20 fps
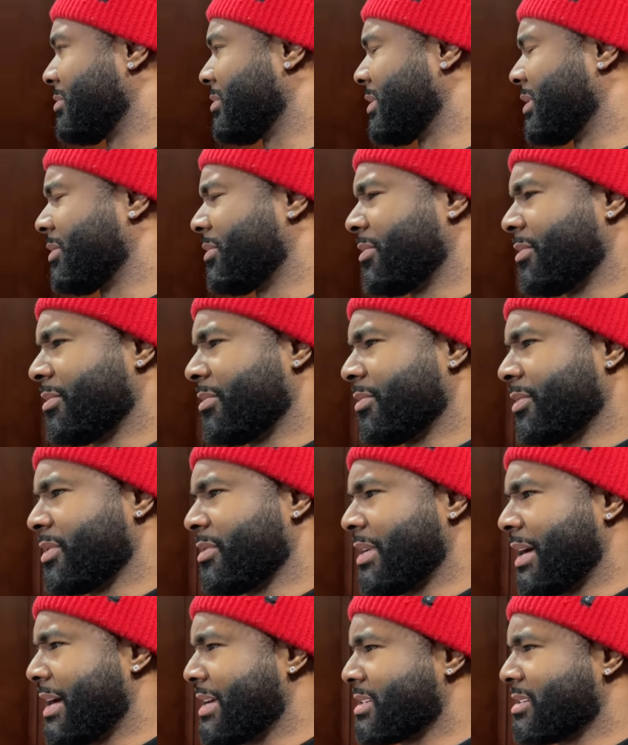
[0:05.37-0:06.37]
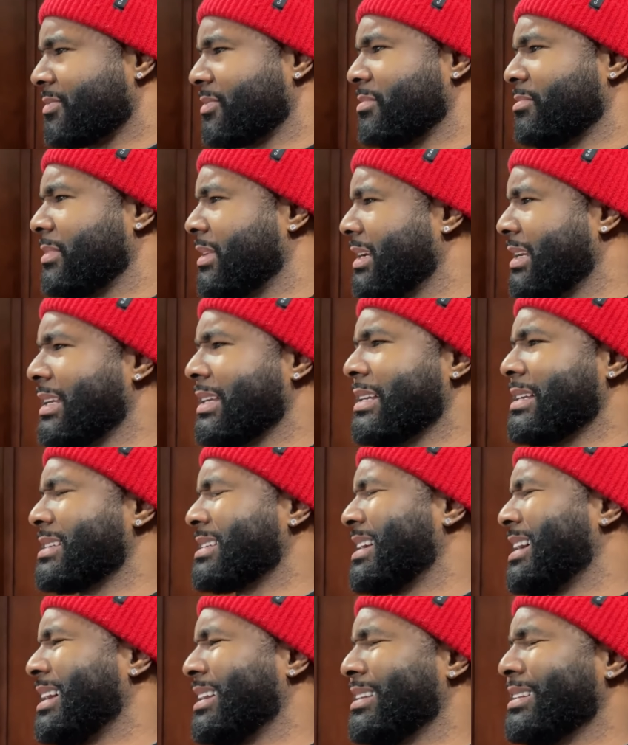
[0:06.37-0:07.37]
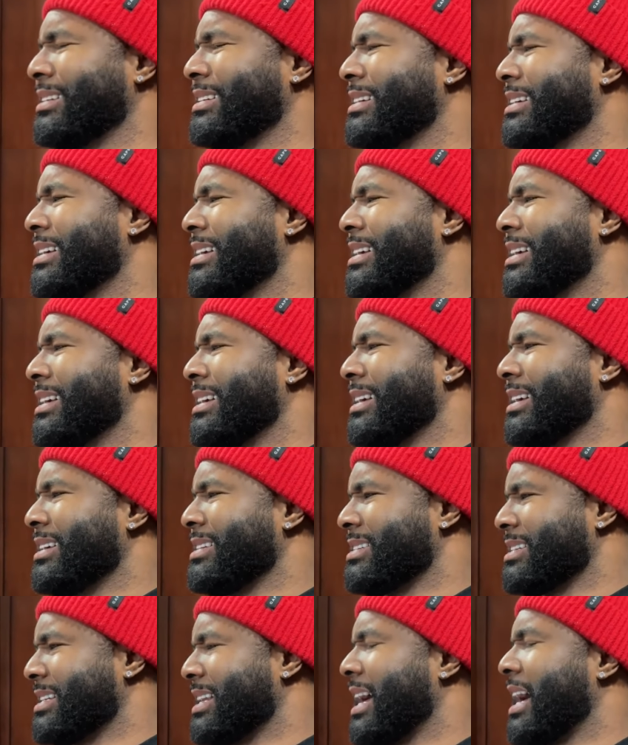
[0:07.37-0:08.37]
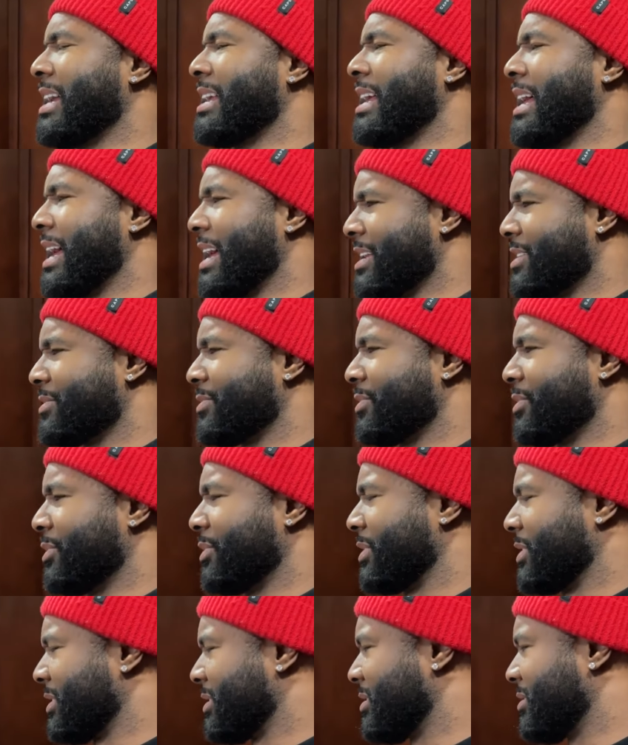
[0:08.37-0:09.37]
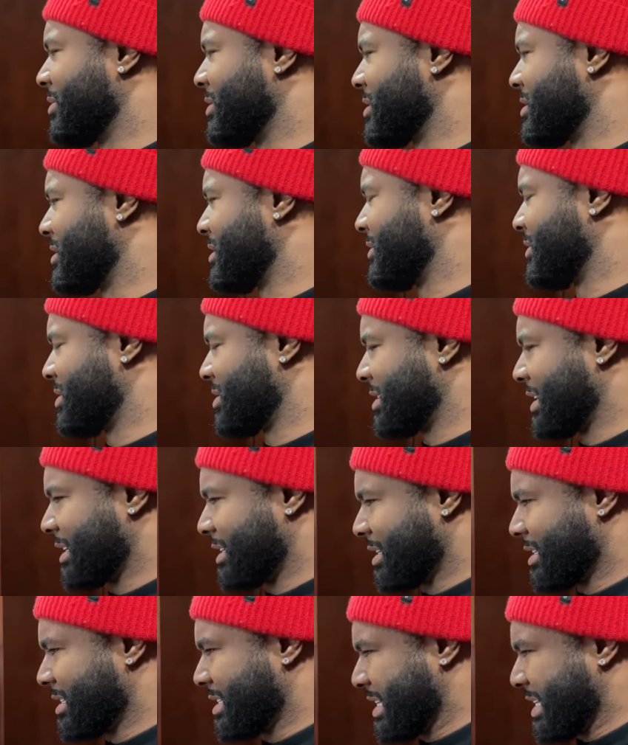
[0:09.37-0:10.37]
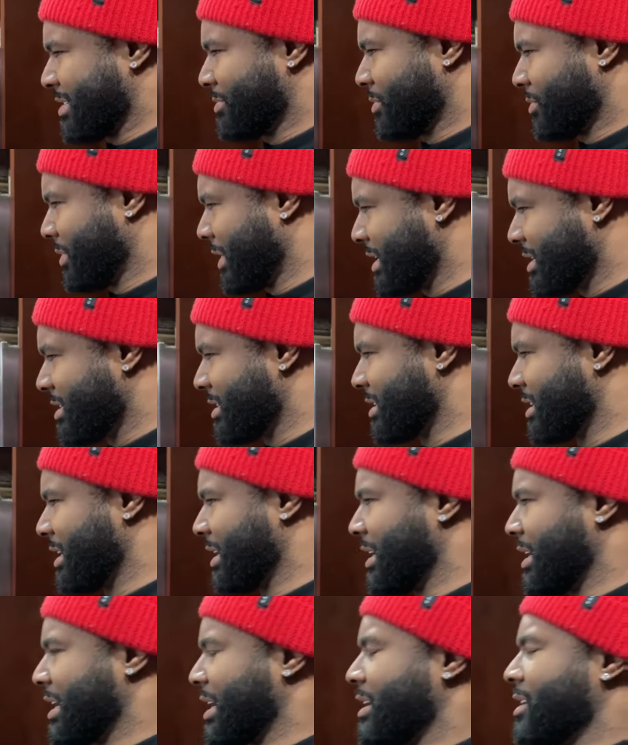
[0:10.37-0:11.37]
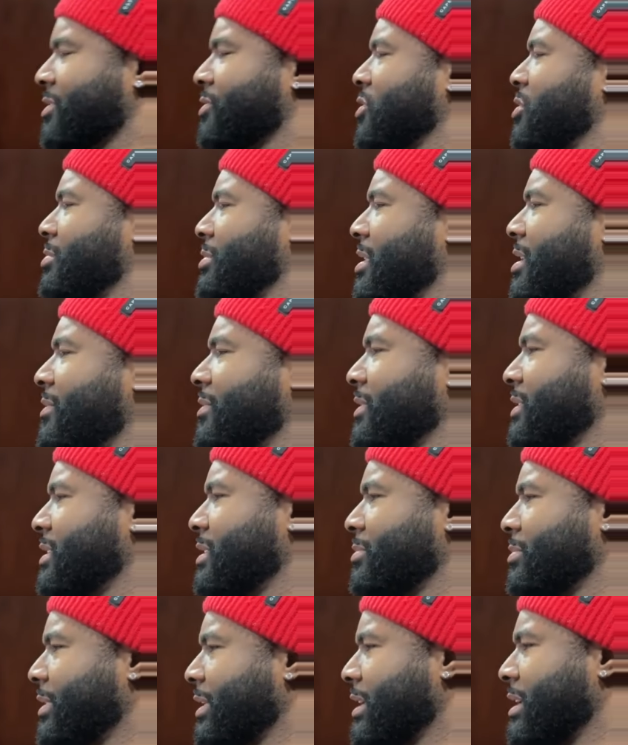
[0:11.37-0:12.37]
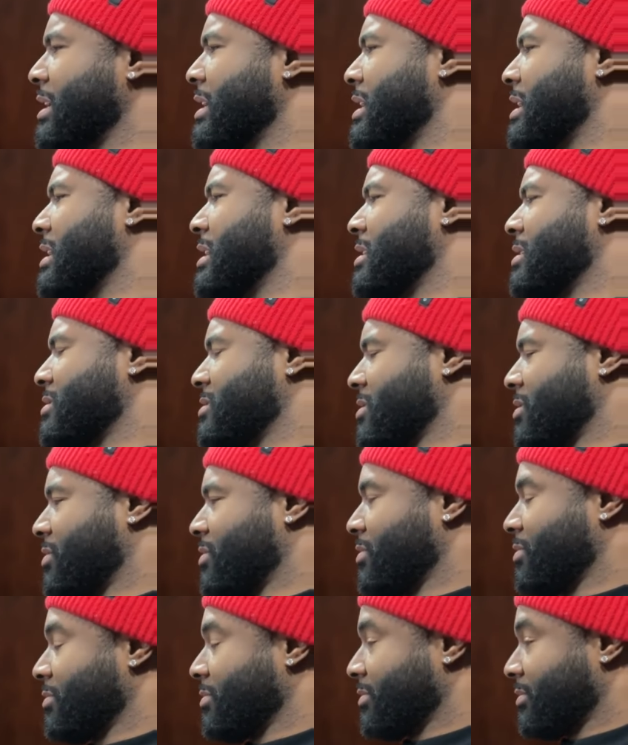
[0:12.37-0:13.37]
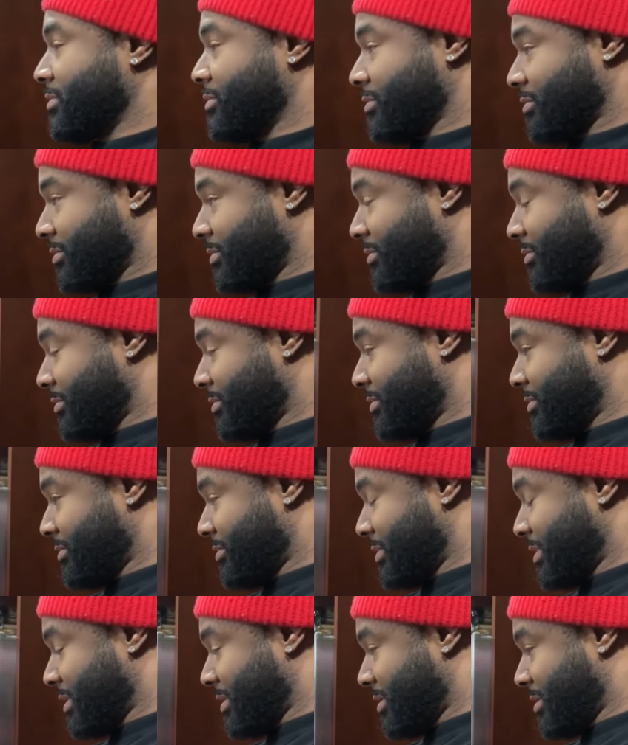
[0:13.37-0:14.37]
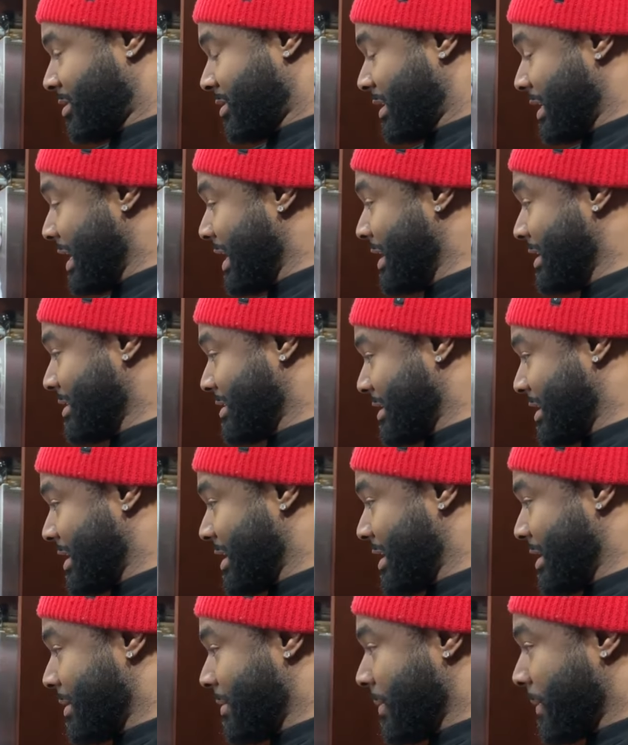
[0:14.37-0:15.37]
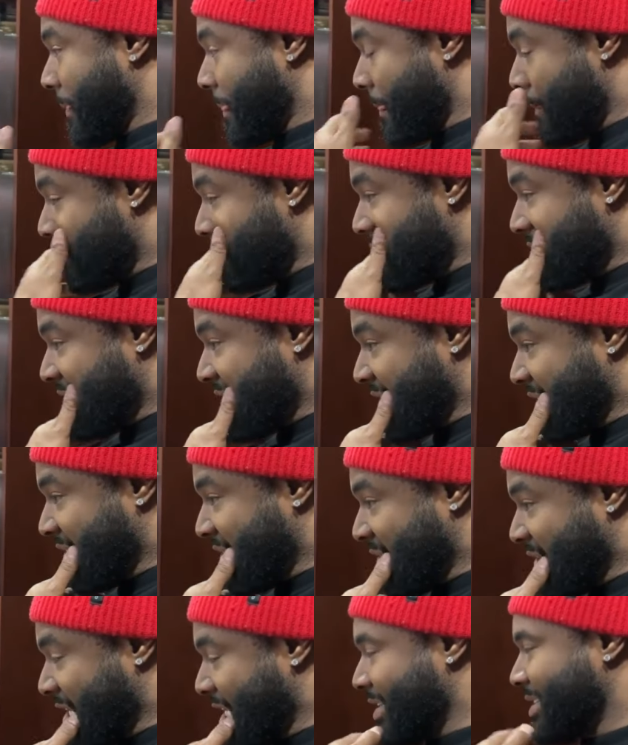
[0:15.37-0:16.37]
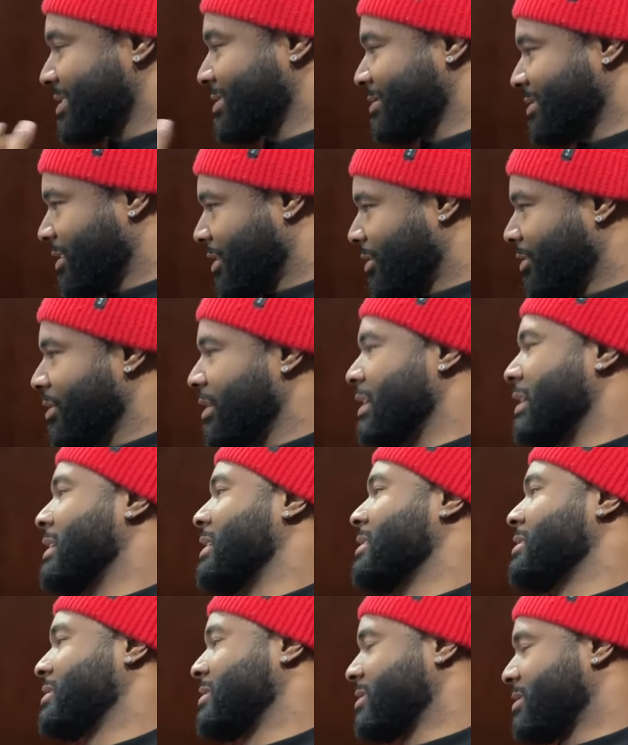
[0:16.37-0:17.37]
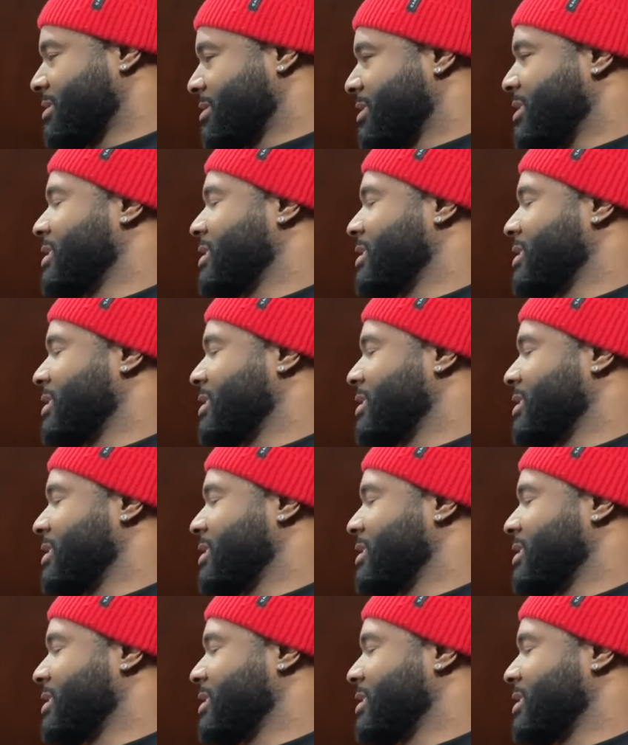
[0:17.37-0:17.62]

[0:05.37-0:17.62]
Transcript: but when you asking for money and it's kind of, it's just how you ask for it. You know, if it was like this desperation thing, it kind of threw me off a little bit. So, you know, last time, you know, and it's, you know, she